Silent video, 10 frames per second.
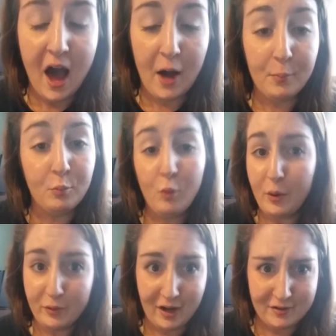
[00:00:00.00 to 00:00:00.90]

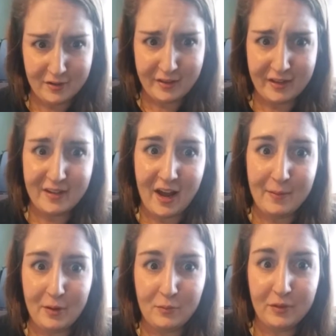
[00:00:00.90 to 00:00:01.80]
what went on during that
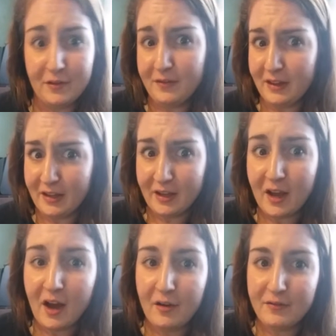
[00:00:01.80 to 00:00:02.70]
time and what the
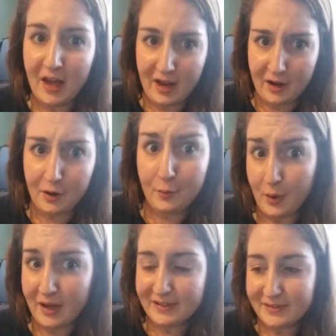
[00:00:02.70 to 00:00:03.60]
feeling of that era
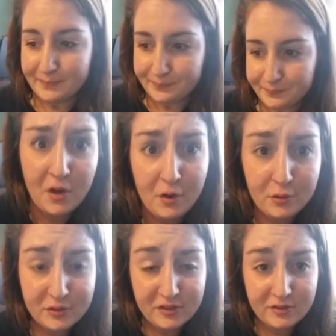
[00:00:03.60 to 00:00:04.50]
was.
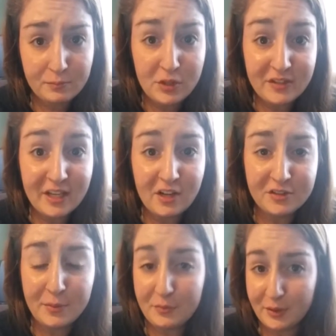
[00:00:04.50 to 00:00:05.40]
So music can
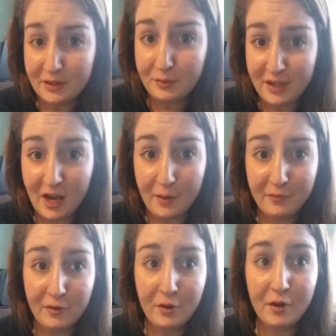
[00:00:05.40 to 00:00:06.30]
also be really
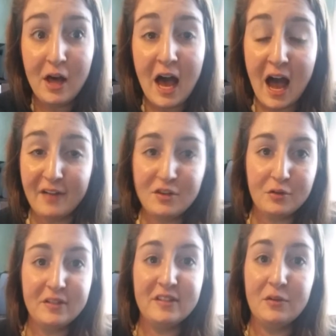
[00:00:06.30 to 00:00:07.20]
helpful, I've
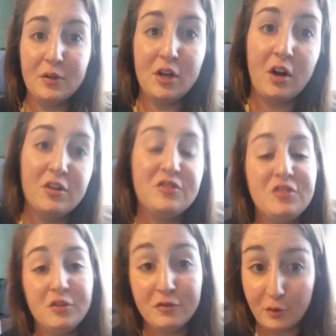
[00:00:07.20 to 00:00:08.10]
noticed, in regards
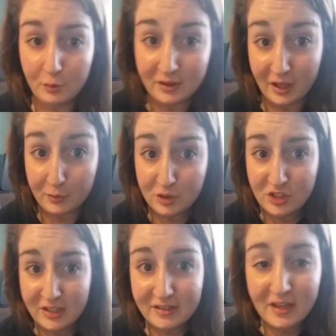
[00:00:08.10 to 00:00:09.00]
to foreign
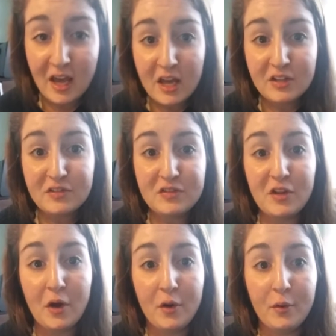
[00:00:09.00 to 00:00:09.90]
languages.
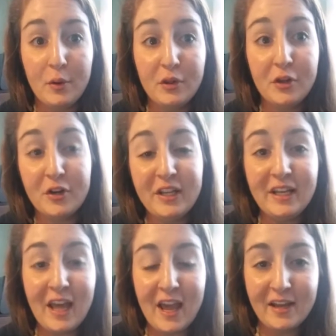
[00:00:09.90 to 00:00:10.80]
So
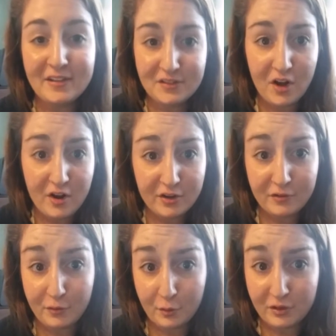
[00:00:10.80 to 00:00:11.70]
learning a song in a
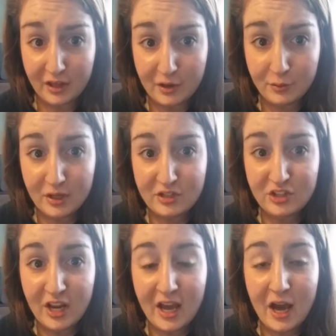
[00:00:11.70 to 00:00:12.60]
foreign language